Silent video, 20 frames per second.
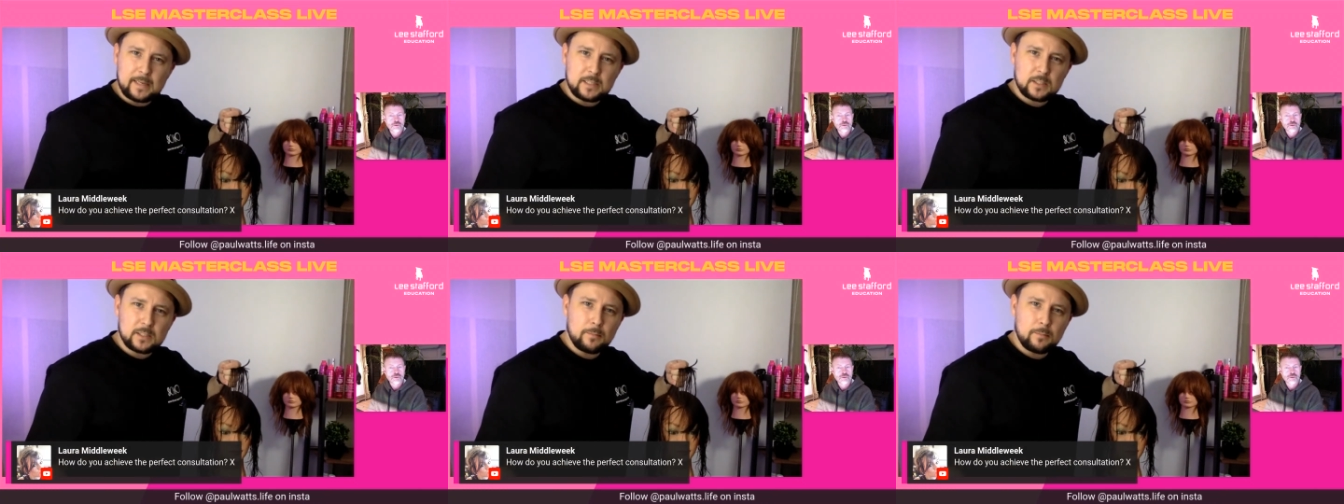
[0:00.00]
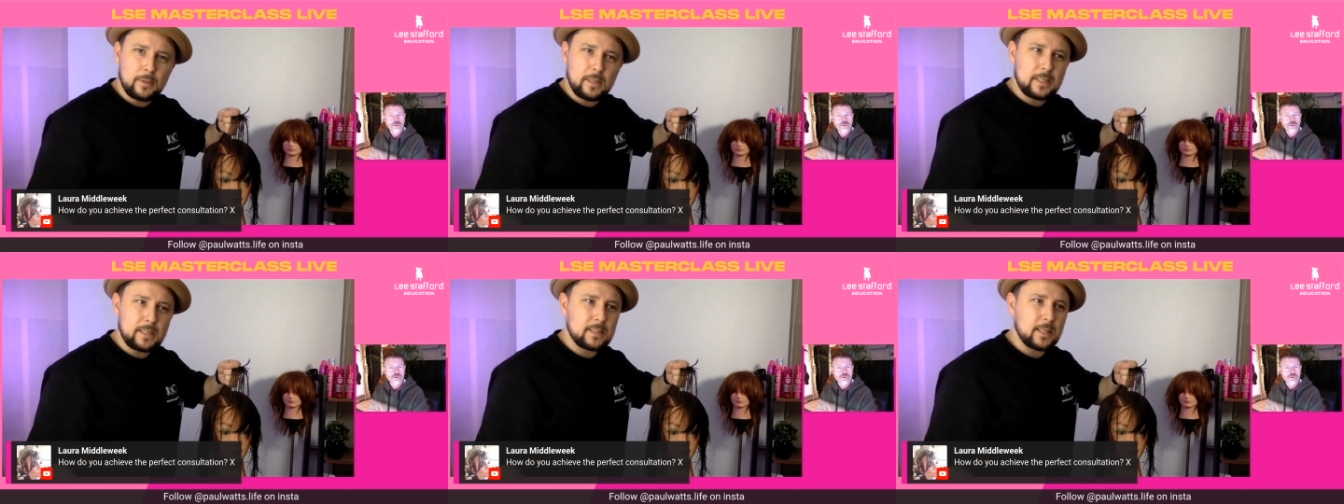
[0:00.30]

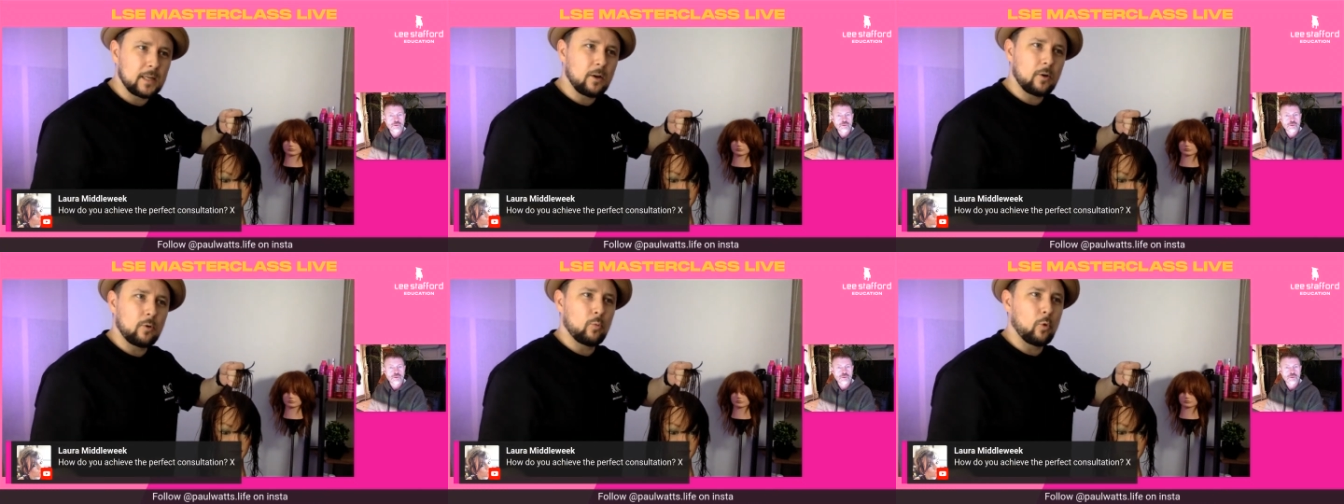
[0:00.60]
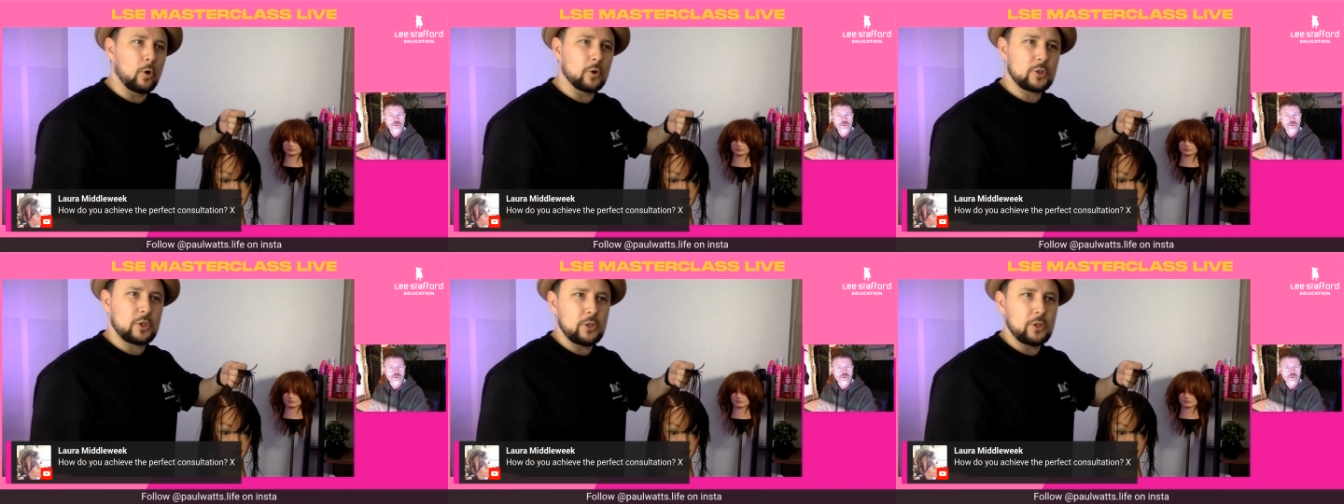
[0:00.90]
Somebody said, oh,
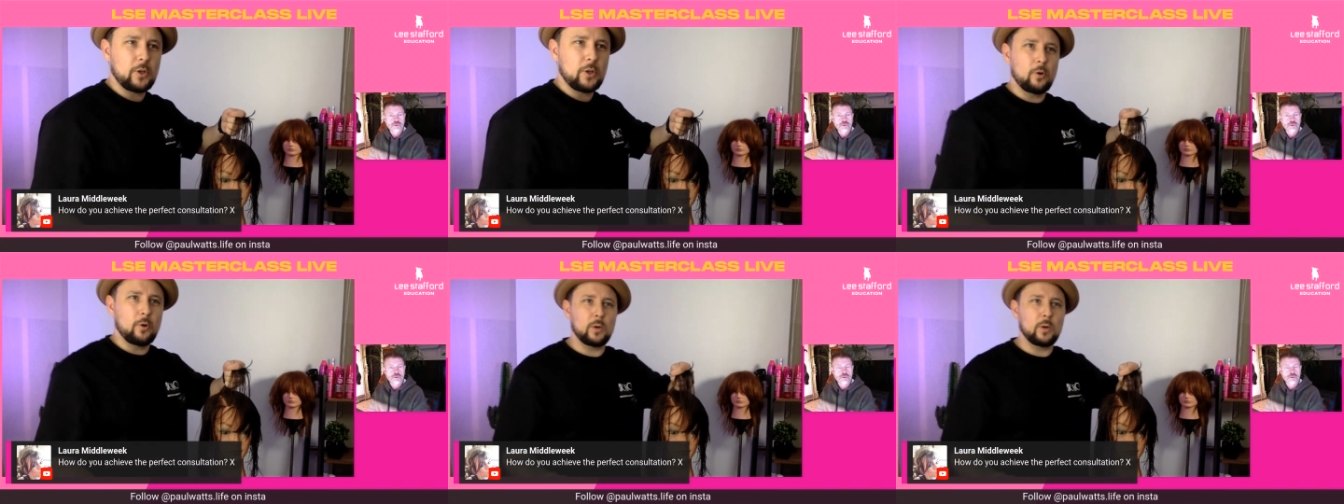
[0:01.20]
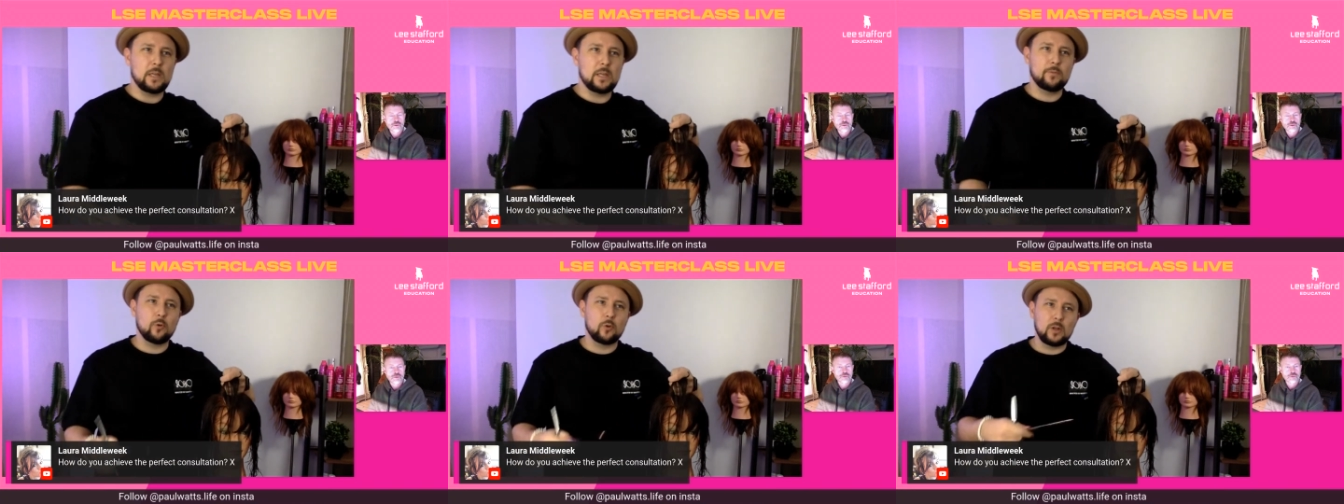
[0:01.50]
what do you do
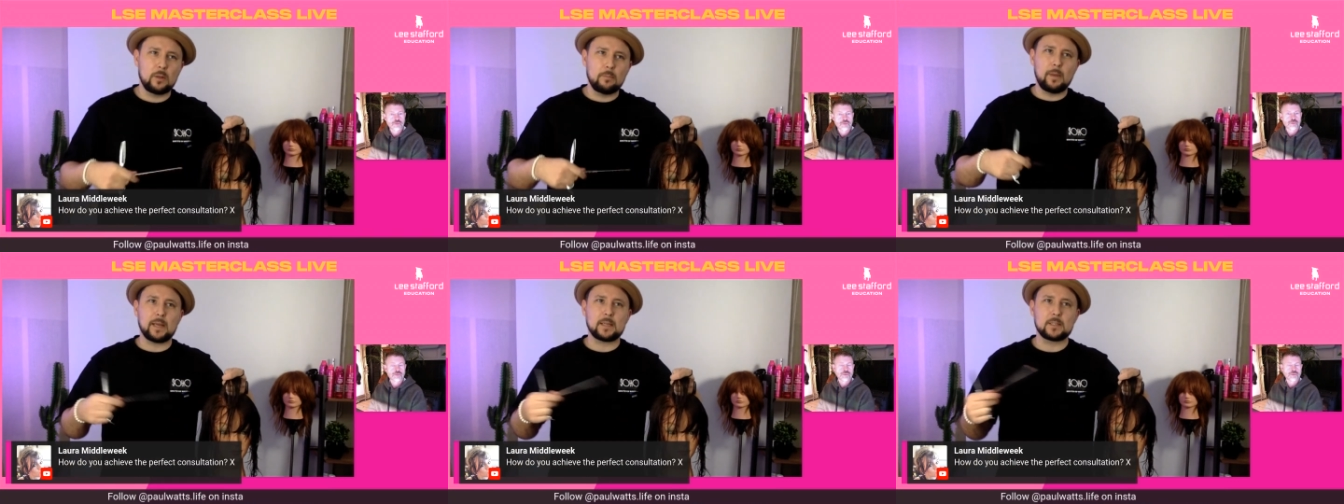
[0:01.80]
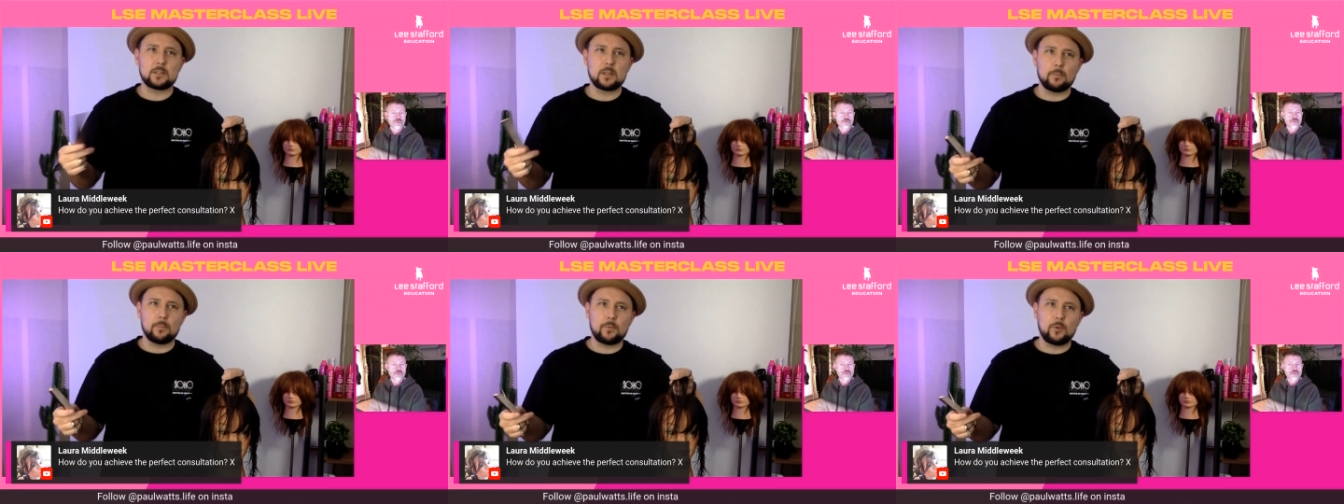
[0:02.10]
when you've already
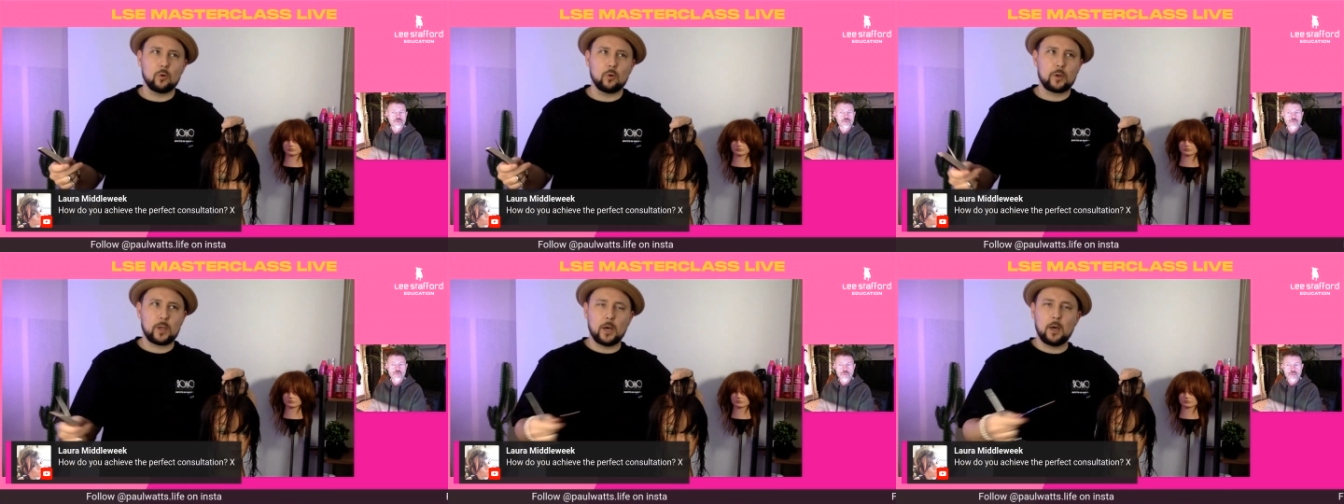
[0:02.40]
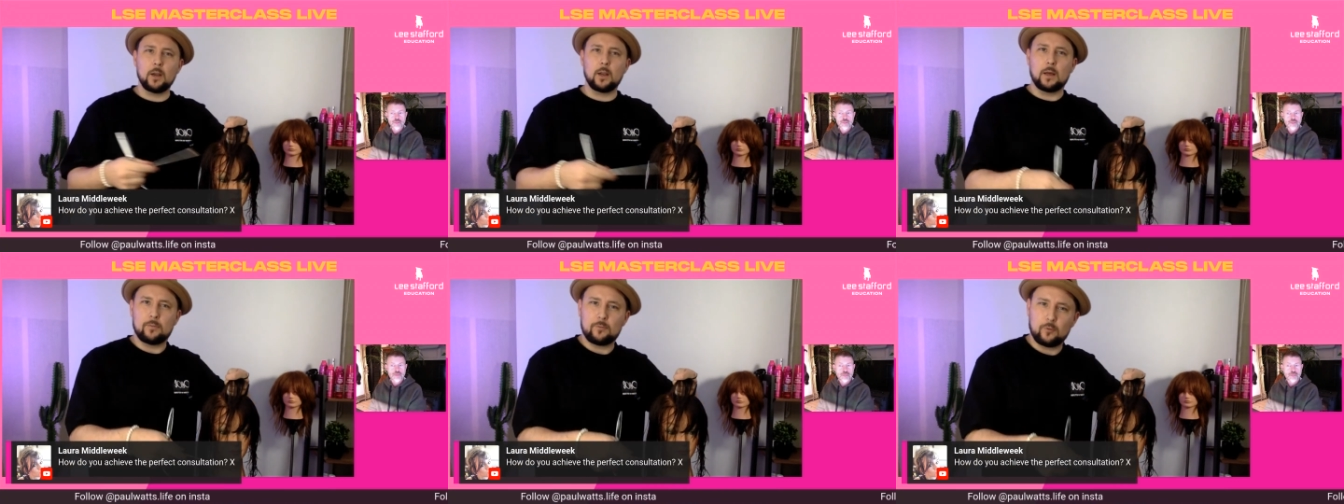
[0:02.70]
mixed up your
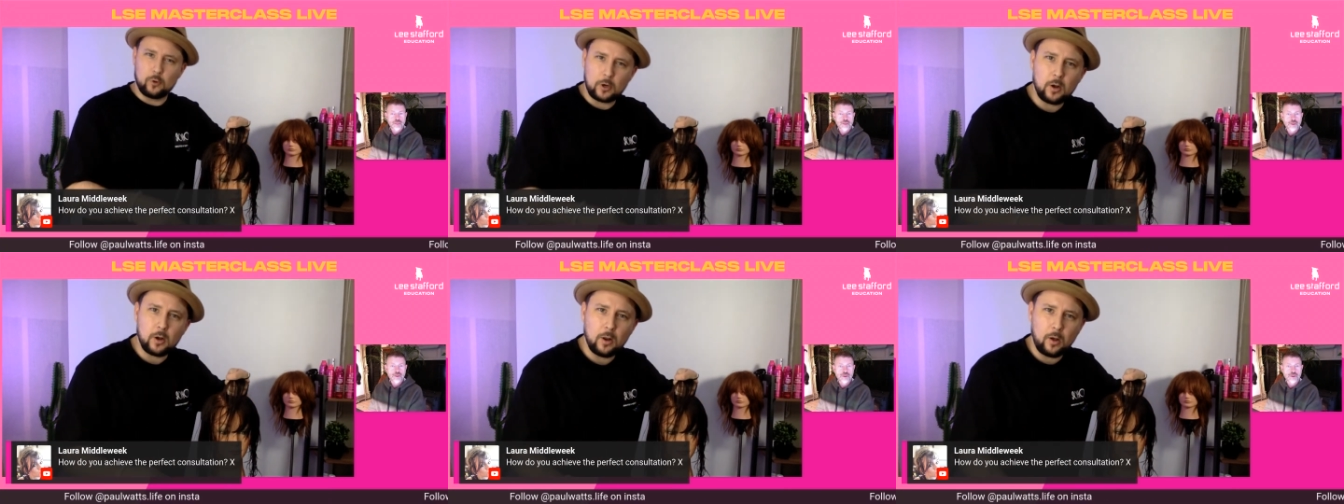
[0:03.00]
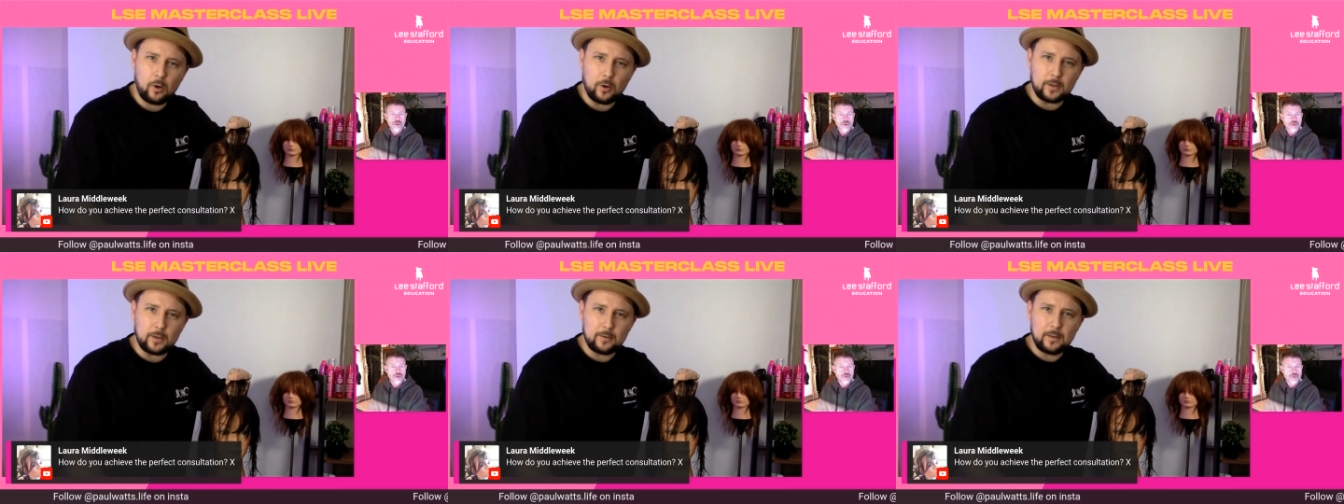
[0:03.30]
color for a
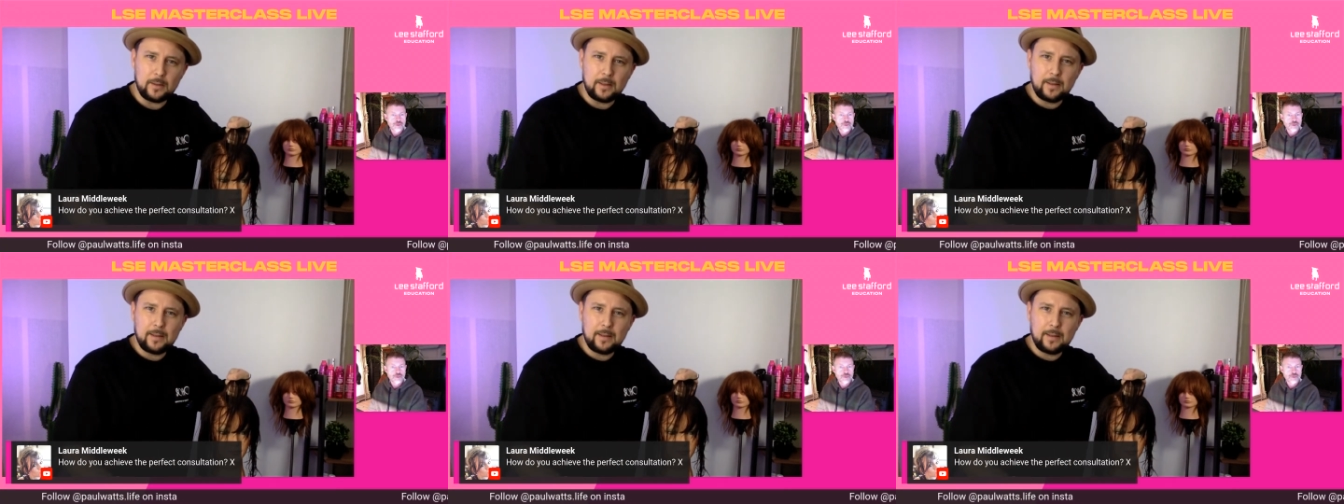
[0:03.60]
client